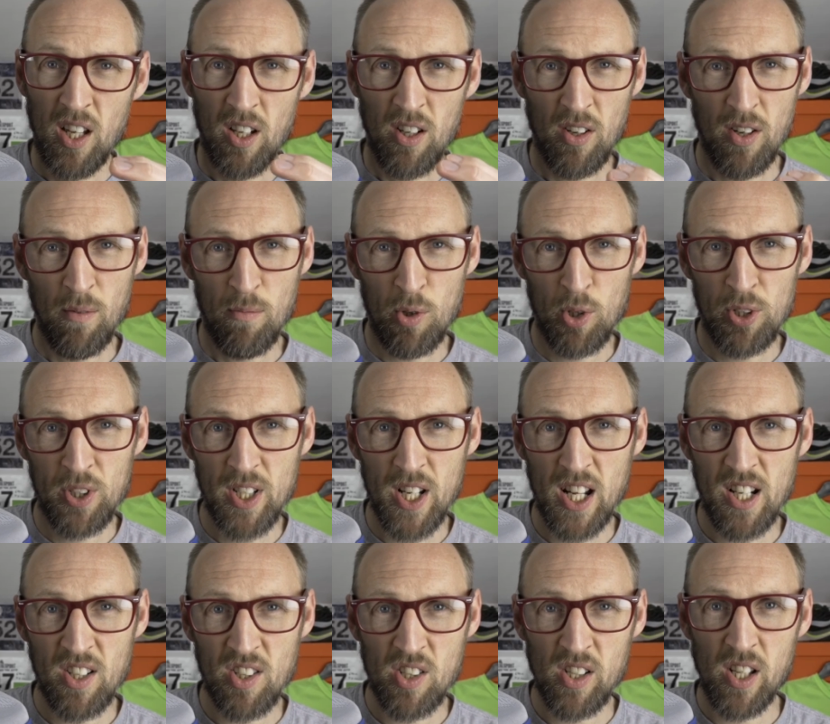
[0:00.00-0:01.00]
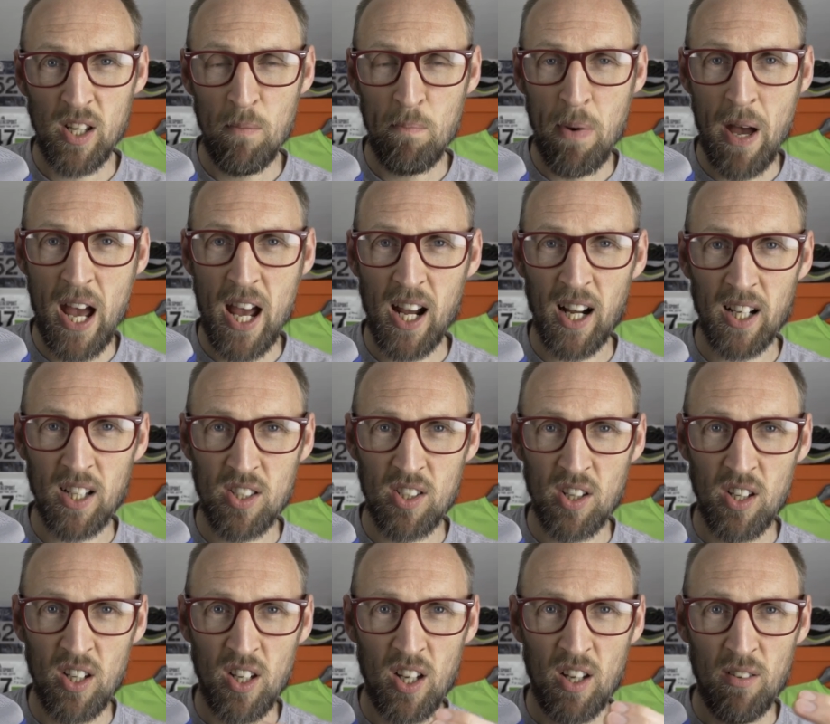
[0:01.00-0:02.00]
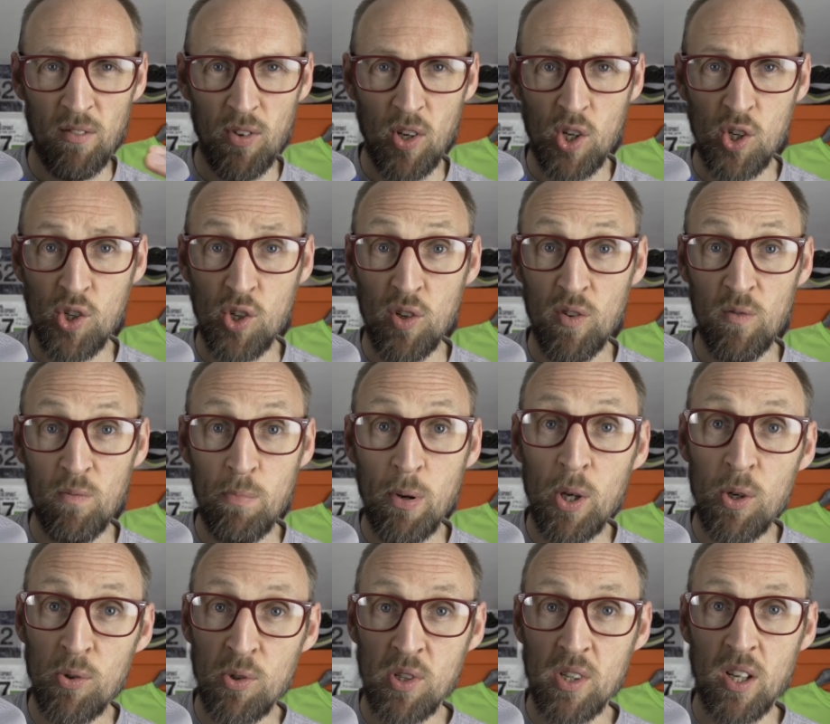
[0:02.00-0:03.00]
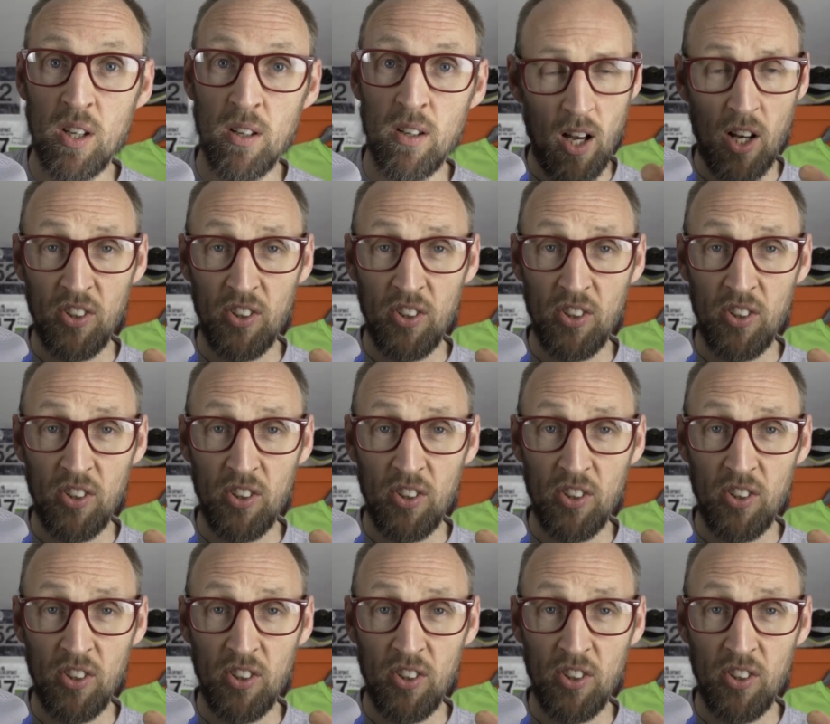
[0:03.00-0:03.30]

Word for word: kind of more densely packed version of Boost.